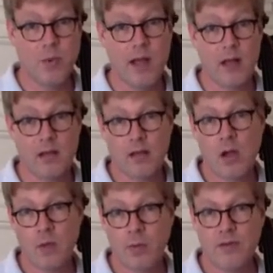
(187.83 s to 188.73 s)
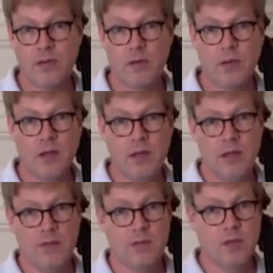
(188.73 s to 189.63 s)
well along with you.
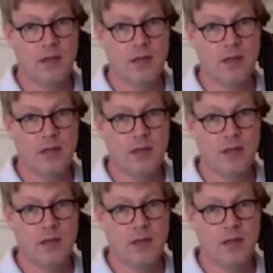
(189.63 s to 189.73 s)
If